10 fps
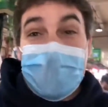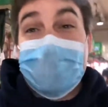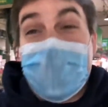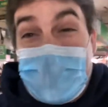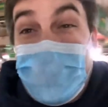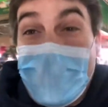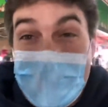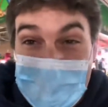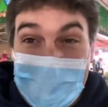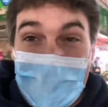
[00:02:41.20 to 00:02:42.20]
it's not quite
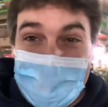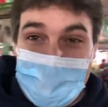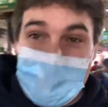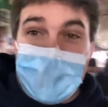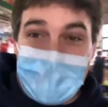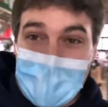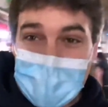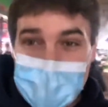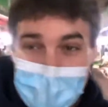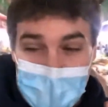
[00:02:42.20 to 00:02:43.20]
as nice as going into
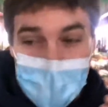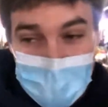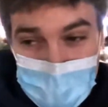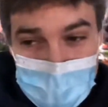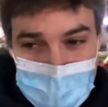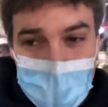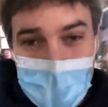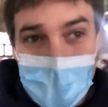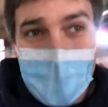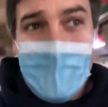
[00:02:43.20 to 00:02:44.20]
a Whole Foods, but
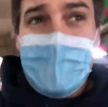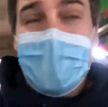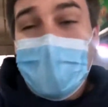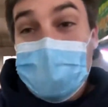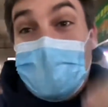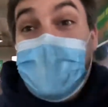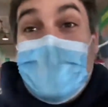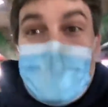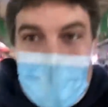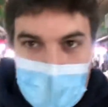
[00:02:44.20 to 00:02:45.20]
it's within
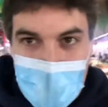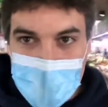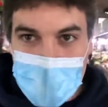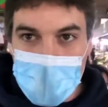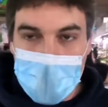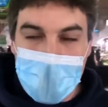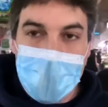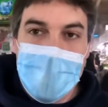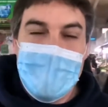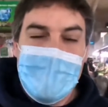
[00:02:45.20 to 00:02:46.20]
that category.
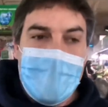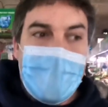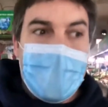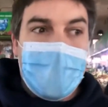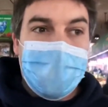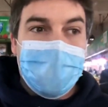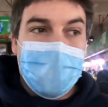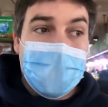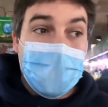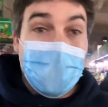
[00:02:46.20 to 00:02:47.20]

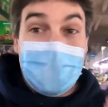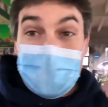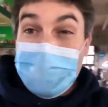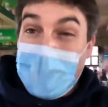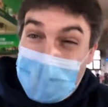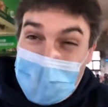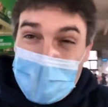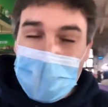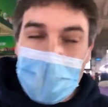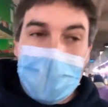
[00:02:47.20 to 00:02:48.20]
Within mainland
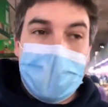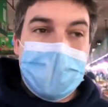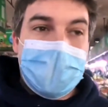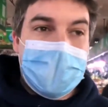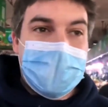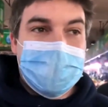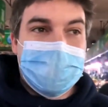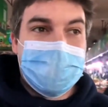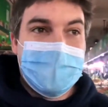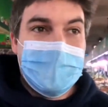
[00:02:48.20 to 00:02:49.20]
China, it's
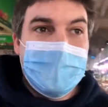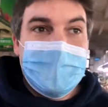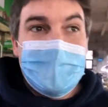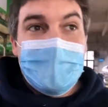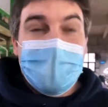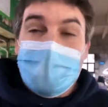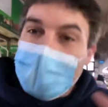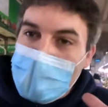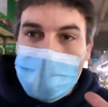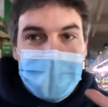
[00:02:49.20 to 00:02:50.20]
really
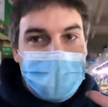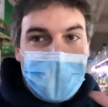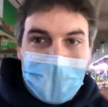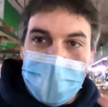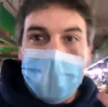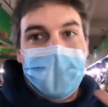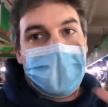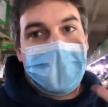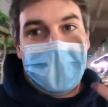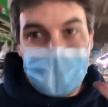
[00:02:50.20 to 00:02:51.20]
going to depend
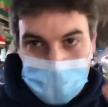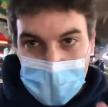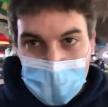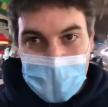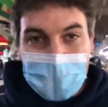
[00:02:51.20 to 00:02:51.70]
on the market.